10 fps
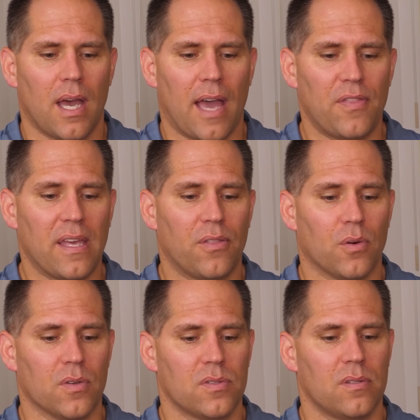I think
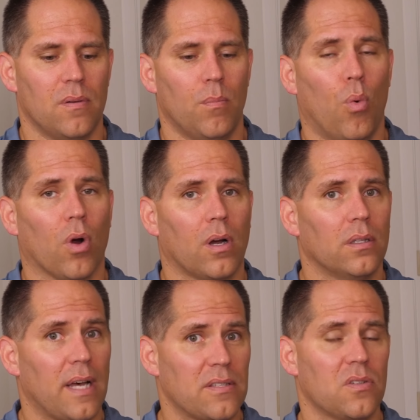there's more
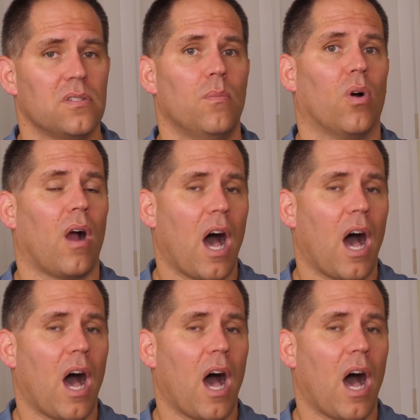clusters and more